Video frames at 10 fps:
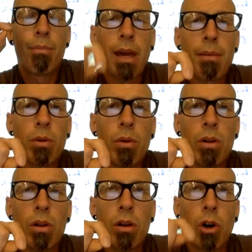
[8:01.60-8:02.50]

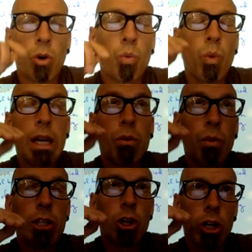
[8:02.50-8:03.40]
people, or
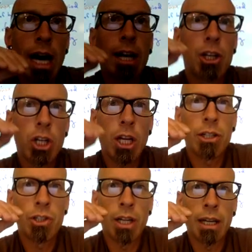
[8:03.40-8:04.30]
when you're not
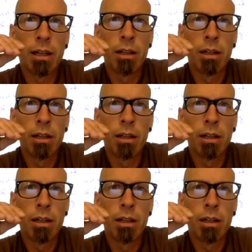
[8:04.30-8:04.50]
changing